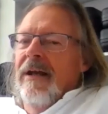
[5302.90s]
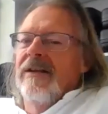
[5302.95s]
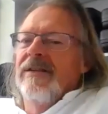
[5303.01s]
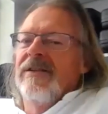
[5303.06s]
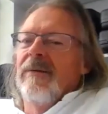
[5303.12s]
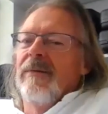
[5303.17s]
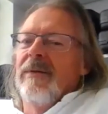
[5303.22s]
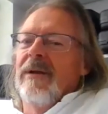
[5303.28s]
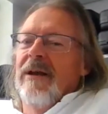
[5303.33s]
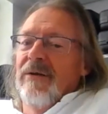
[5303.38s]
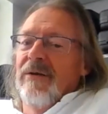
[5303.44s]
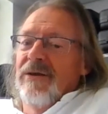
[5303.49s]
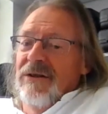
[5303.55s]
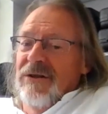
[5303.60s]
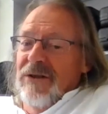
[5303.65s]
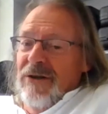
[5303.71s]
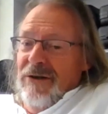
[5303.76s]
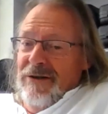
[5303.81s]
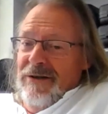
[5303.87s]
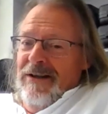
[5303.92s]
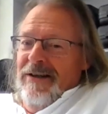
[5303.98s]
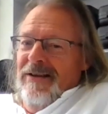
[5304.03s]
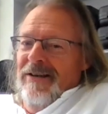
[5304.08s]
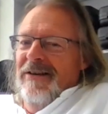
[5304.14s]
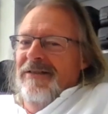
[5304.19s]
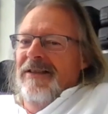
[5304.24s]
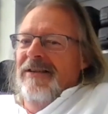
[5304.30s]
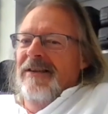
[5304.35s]
get somebody else's
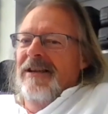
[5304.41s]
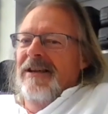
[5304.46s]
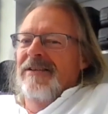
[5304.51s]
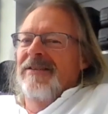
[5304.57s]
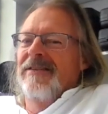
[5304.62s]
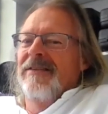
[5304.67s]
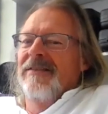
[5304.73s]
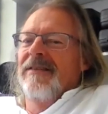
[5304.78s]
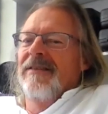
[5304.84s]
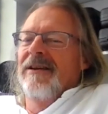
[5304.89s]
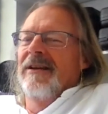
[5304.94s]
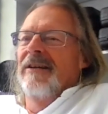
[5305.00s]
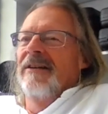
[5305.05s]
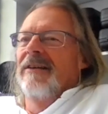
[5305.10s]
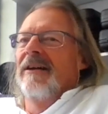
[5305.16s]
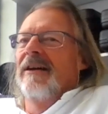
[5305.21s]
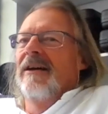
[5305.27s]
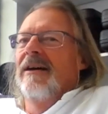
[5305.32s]
idea. I think that's the thing.